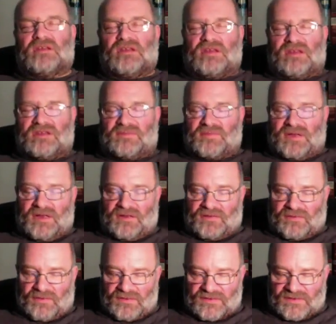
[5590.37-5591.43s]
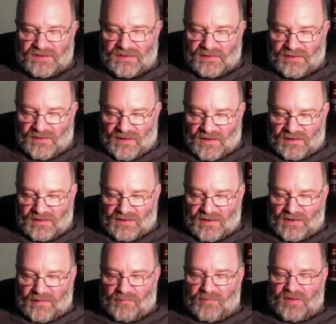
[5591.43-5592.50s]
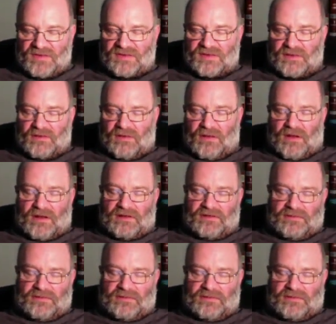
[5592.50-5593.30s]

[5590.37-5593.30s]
is being thirsty a lot and pissing a lot.